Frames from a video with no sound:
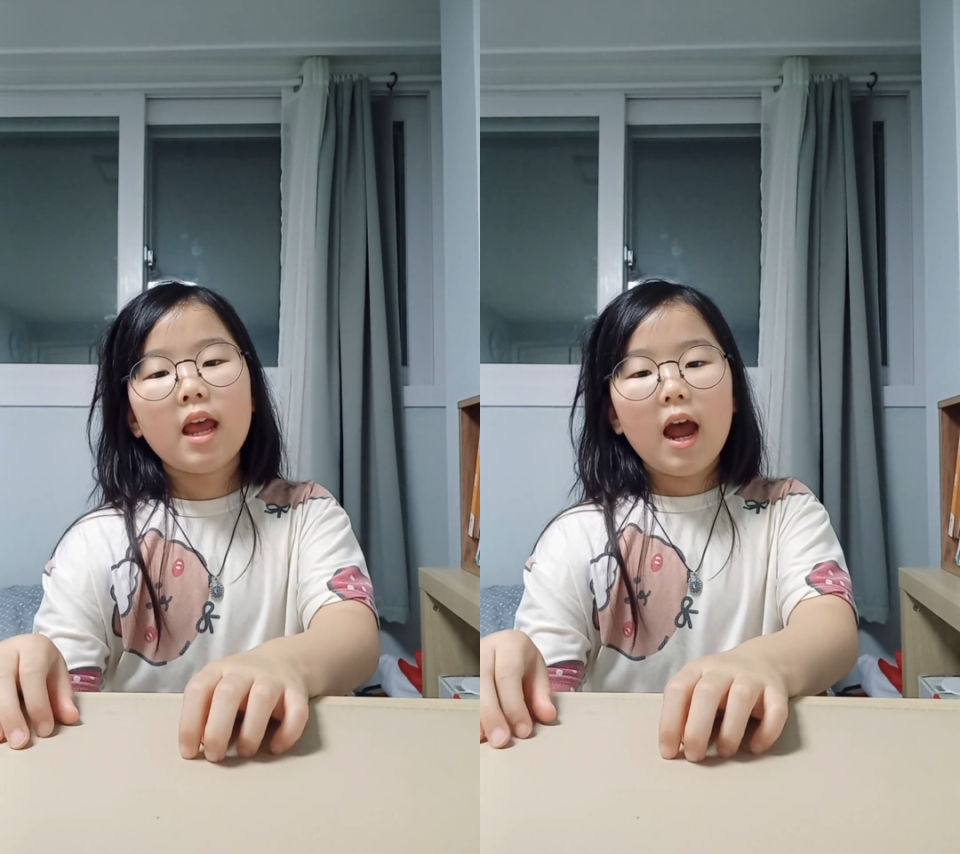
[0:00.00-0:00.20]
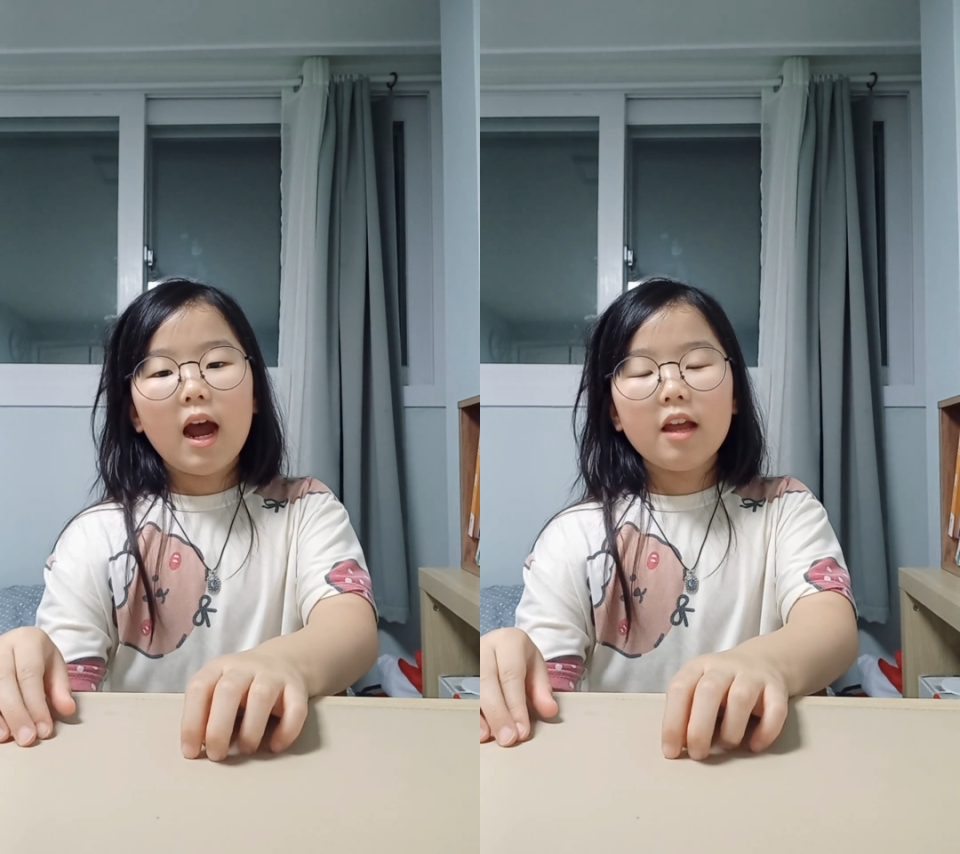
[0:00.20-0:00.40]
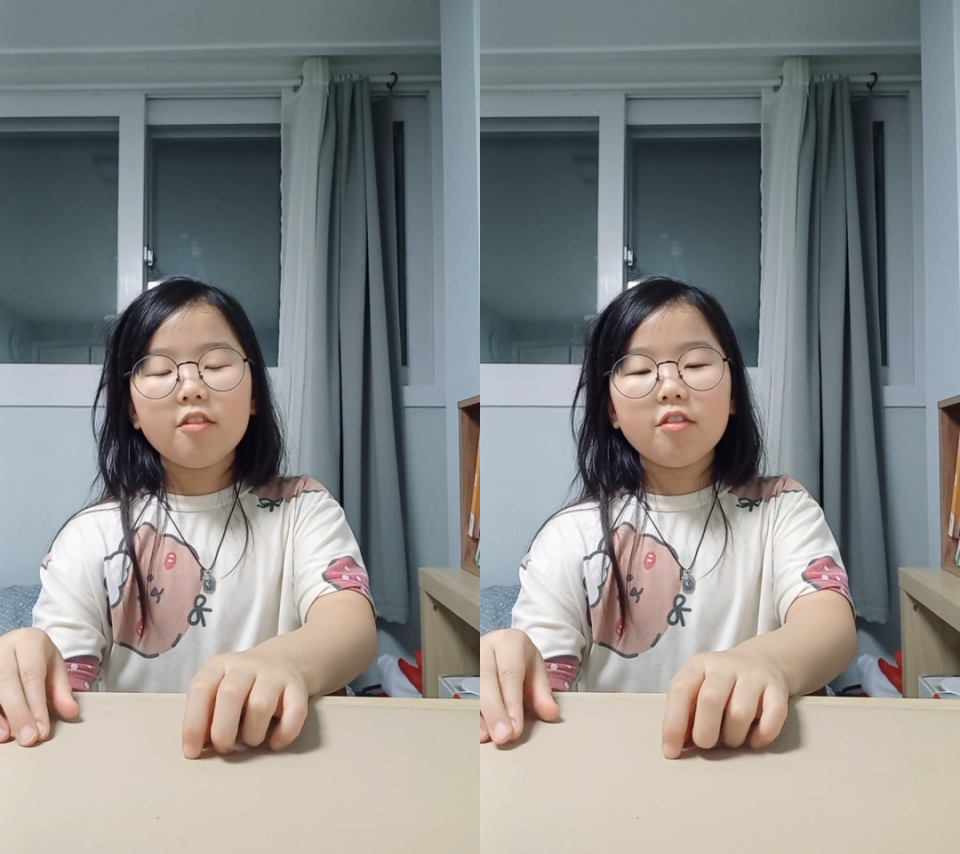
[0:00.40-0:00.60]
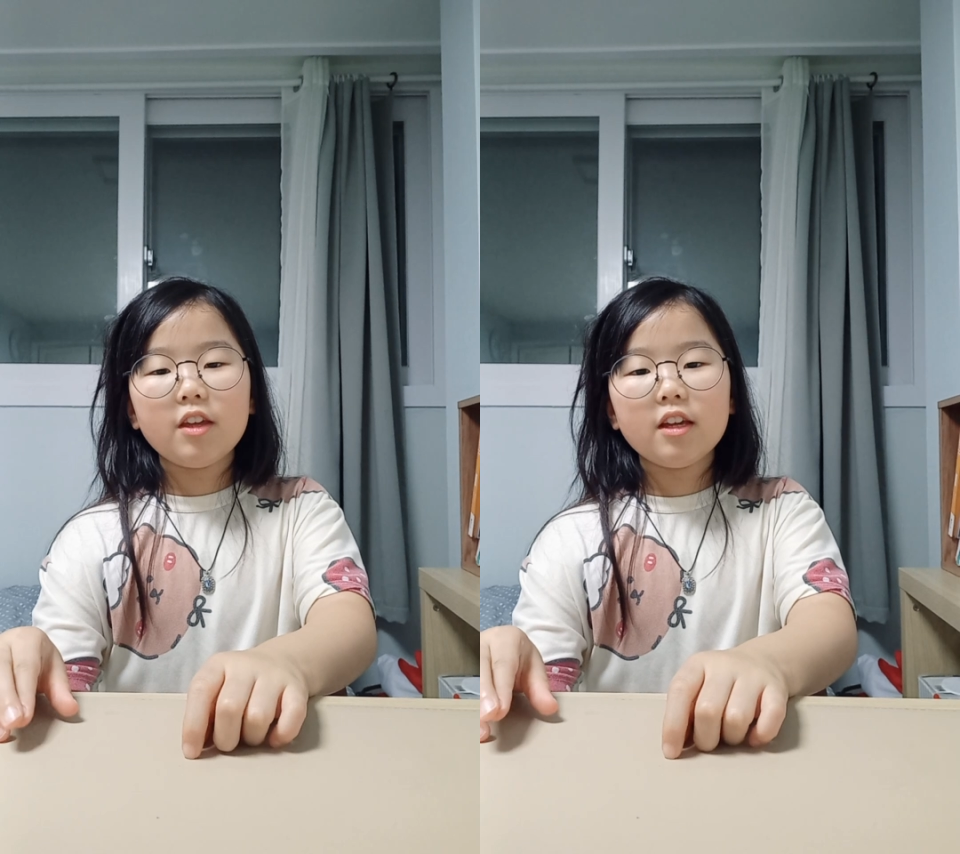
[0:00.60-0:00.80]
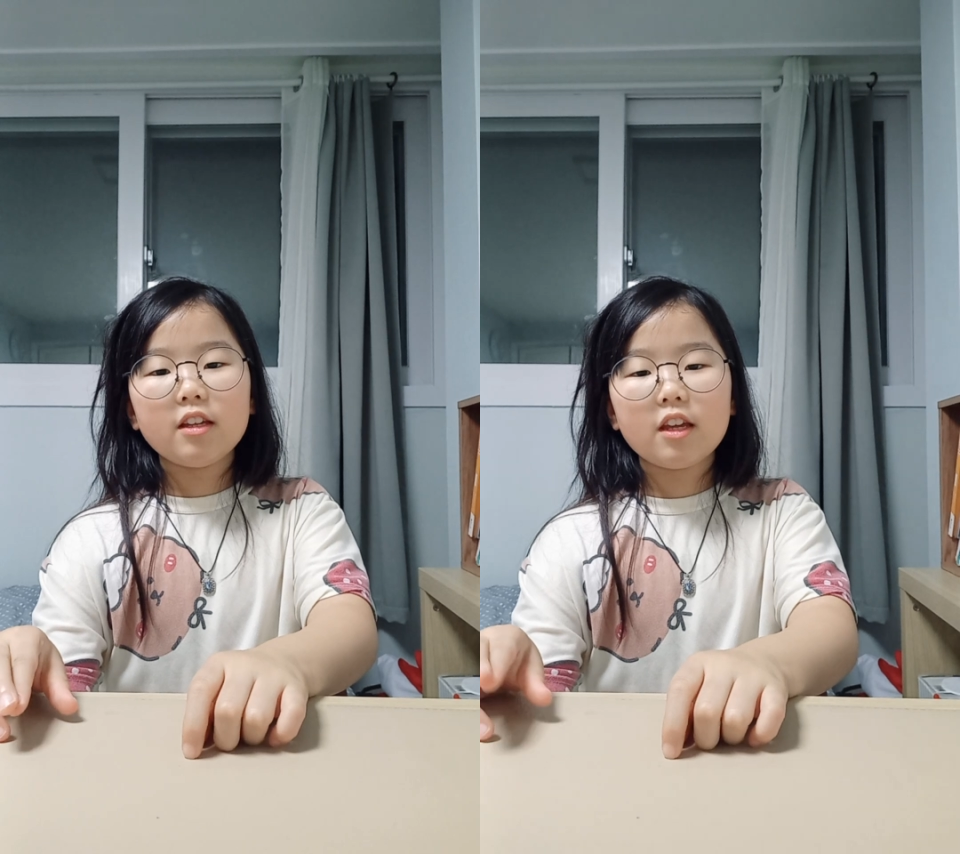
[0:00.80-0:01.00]
I
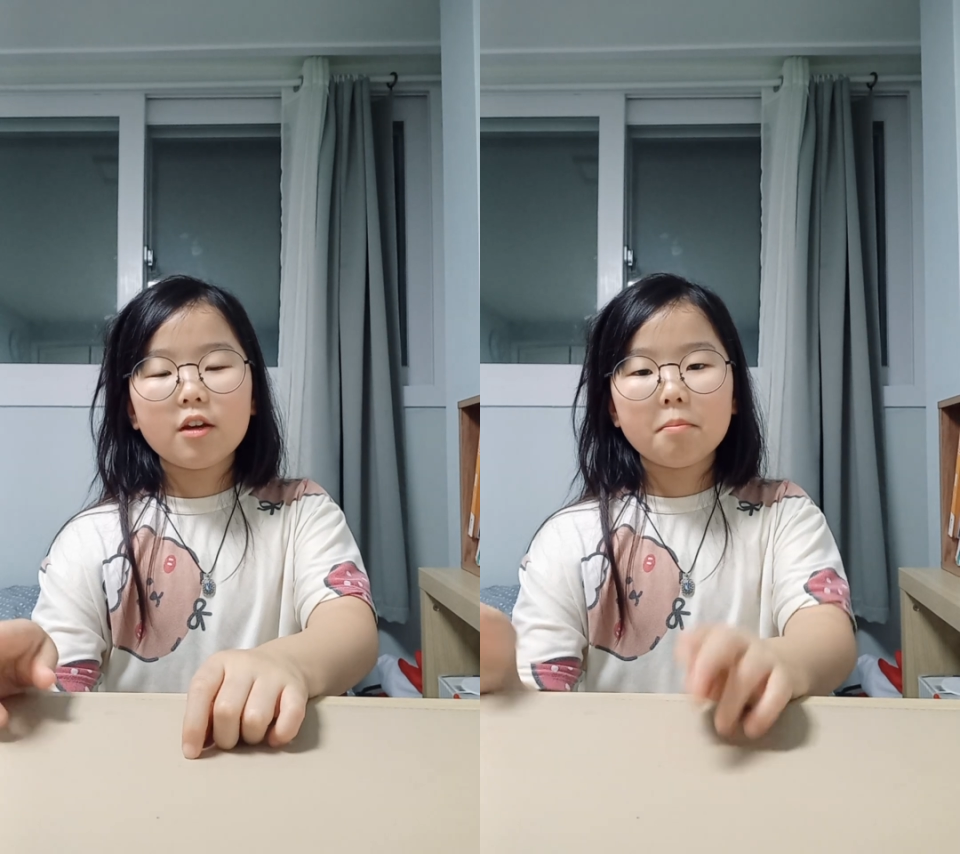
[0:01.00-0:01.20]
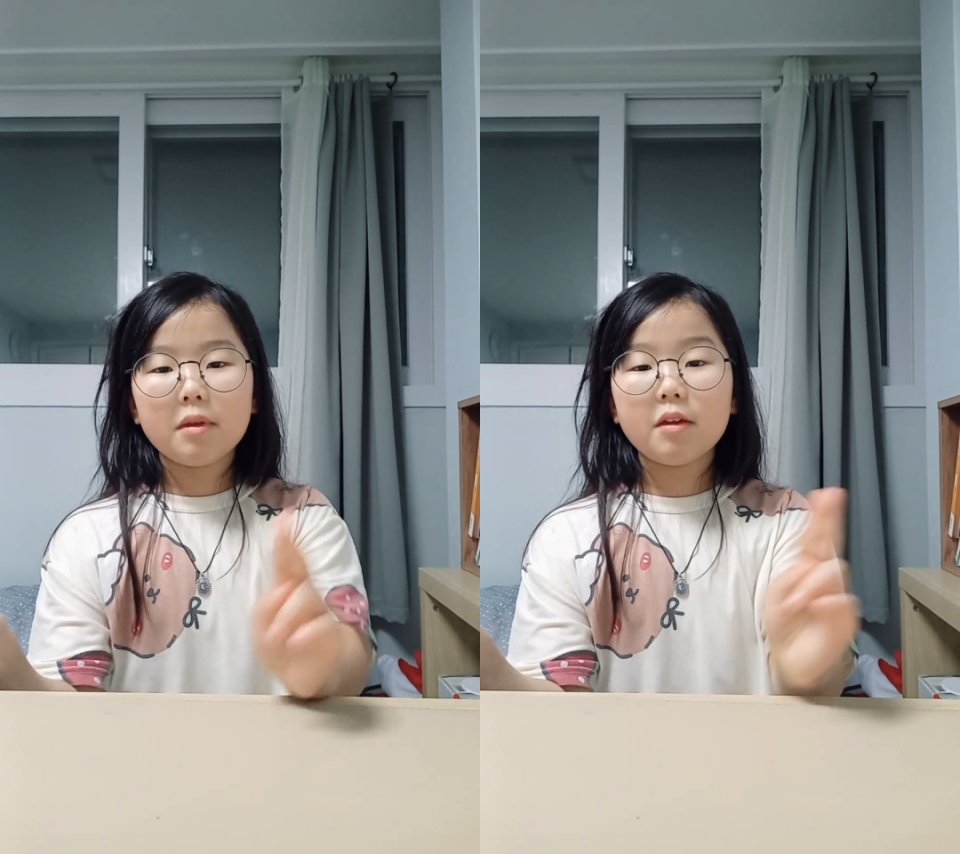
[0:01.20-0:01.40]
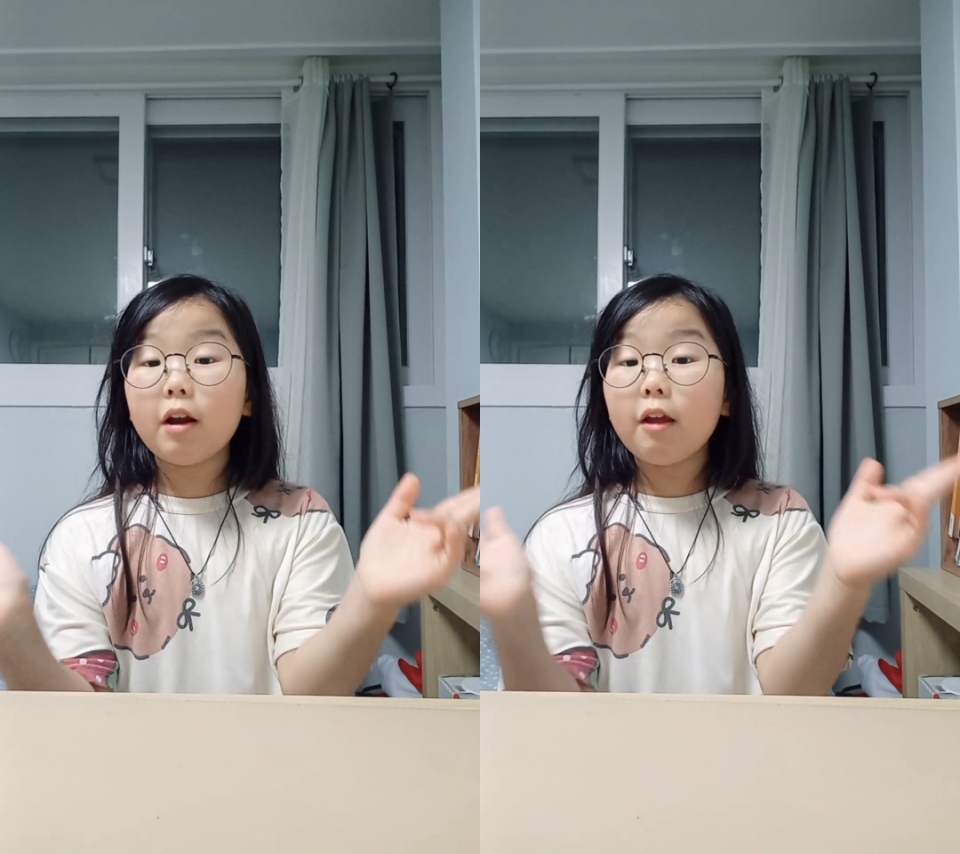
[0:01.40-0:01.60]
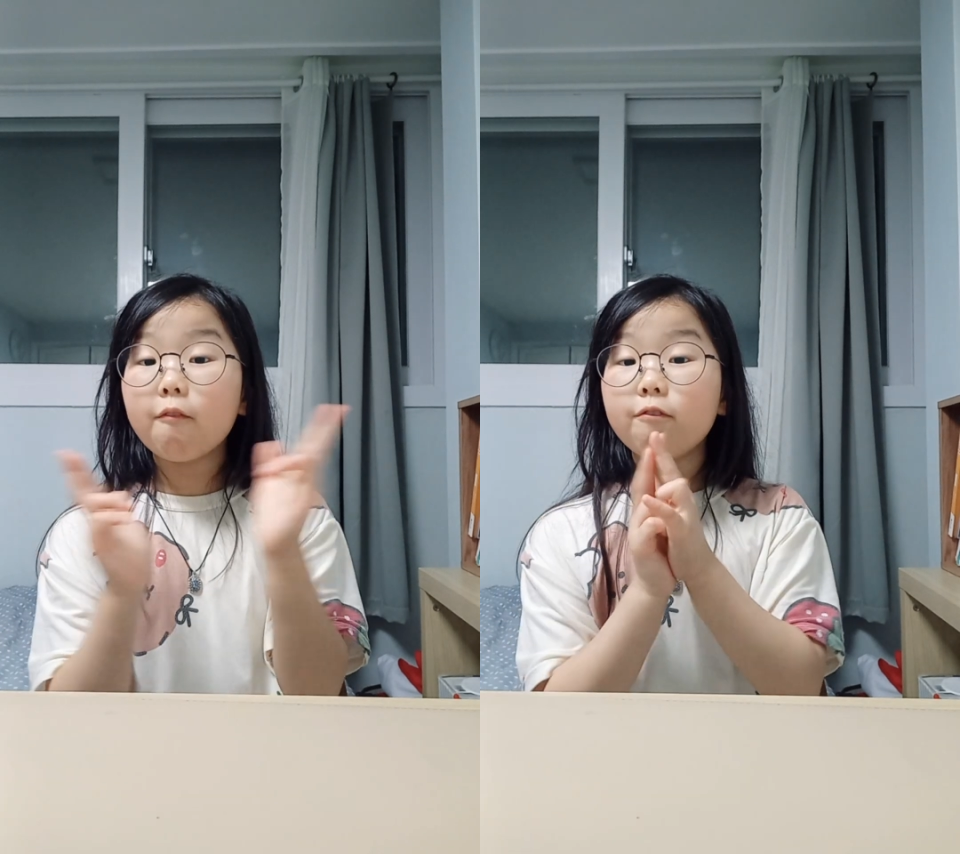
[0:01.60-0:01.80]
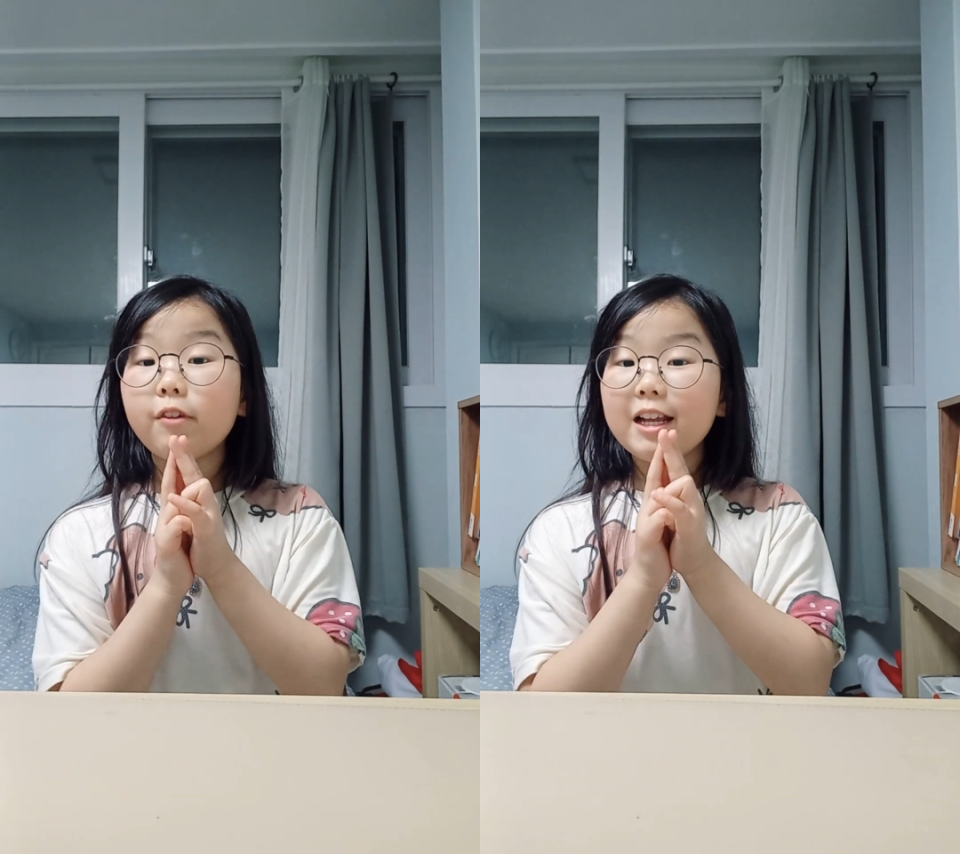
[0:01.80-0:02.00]
think they could be great
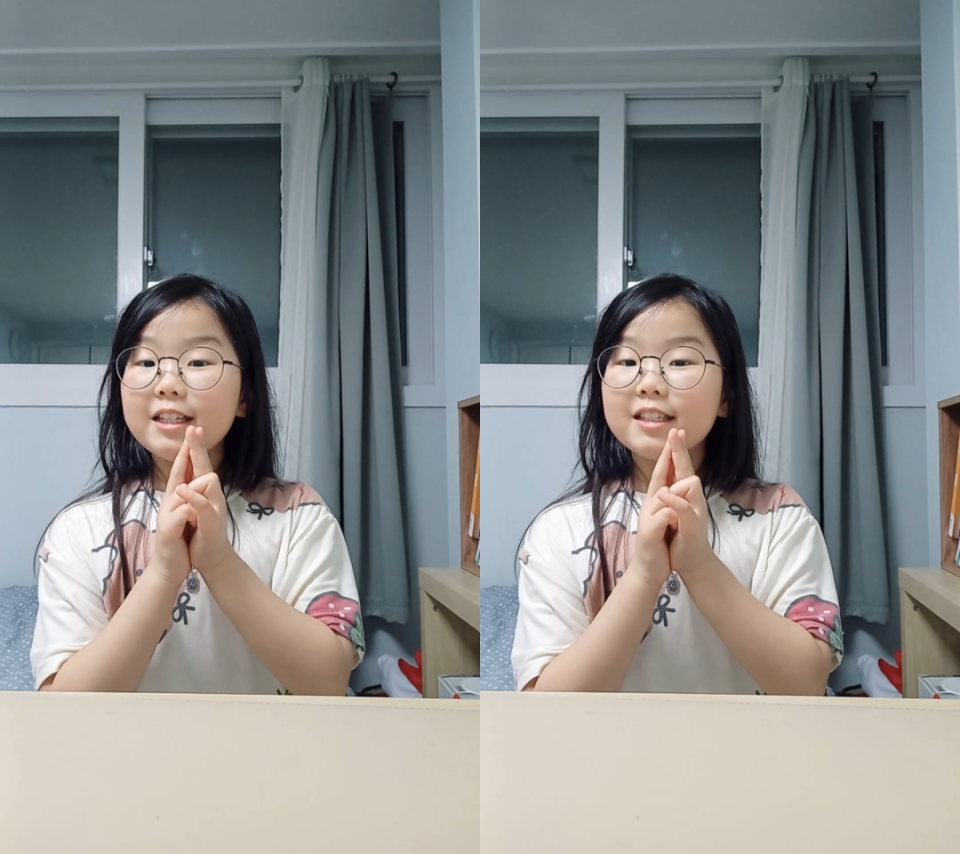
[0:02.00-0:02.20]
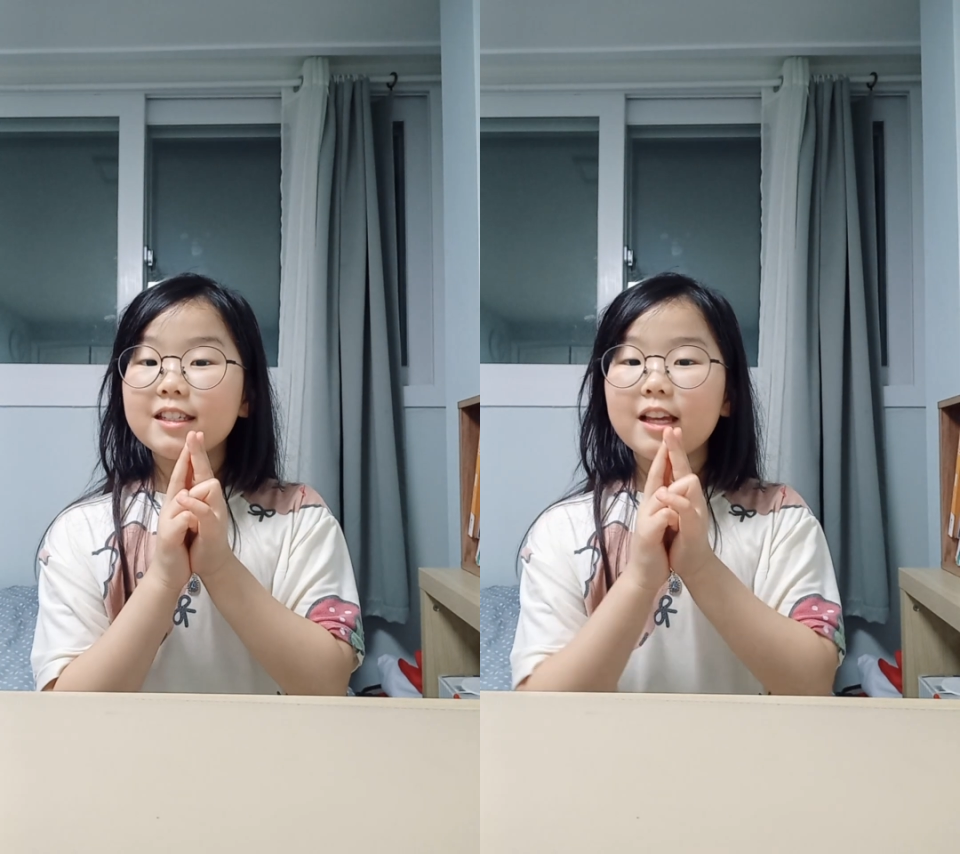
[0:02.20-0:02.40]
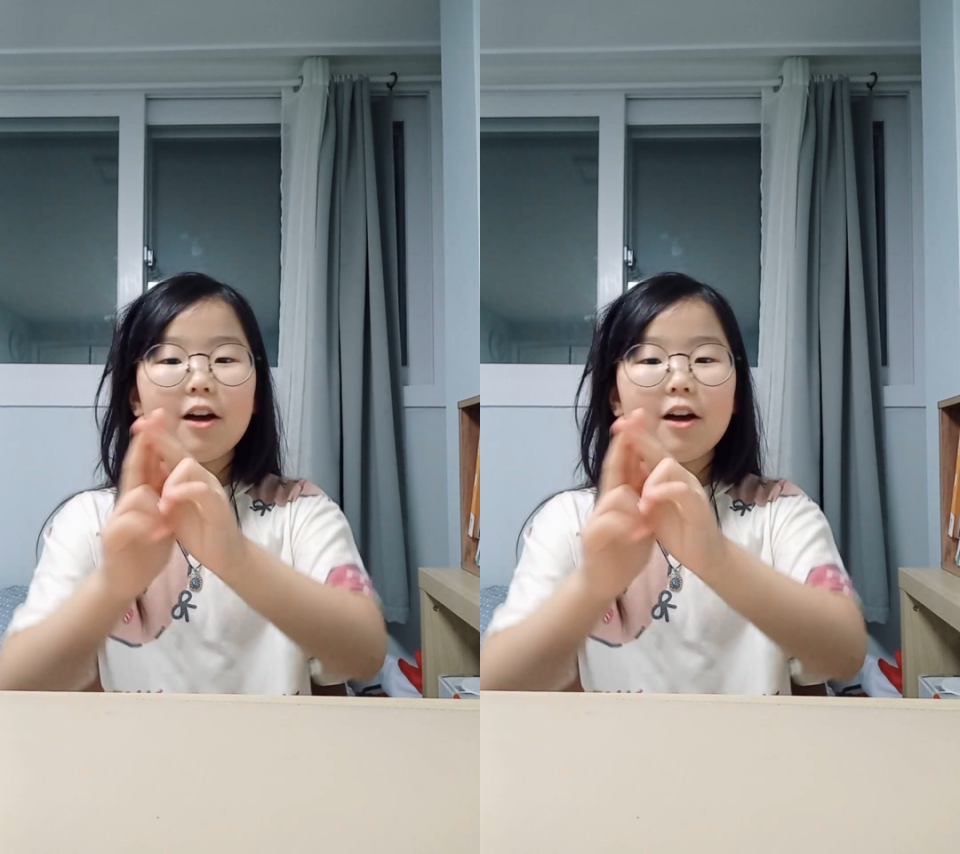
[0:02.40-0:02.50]
friends.